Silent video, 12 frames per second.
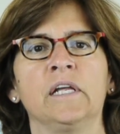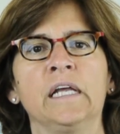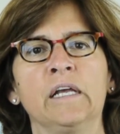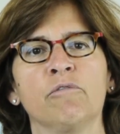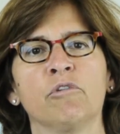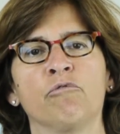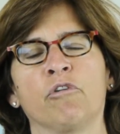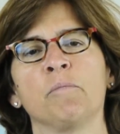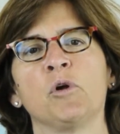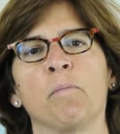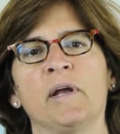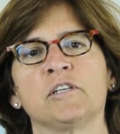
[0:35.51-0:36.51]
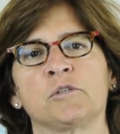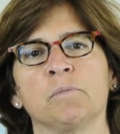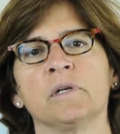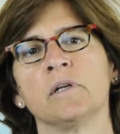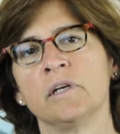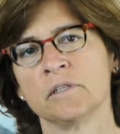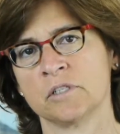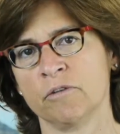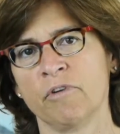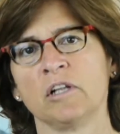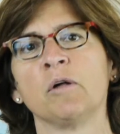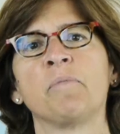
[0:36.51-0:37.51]
even from your basement, is
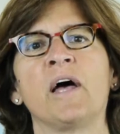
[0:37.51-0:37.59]
develop